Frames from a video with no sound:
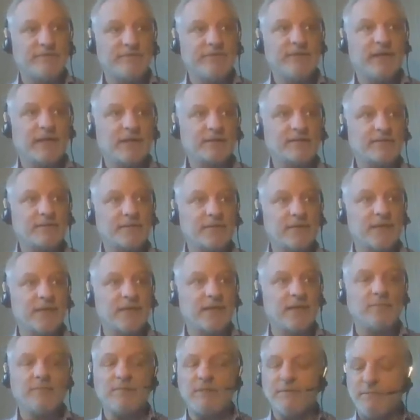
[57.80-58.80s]
effects.
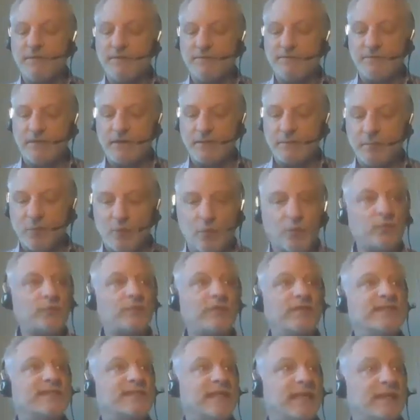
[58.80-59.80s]
Okay, I'm going to be very
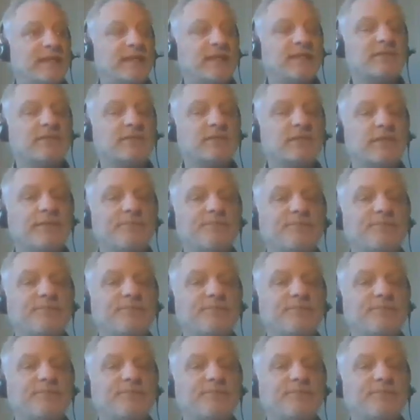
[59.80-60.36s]
bold and say this,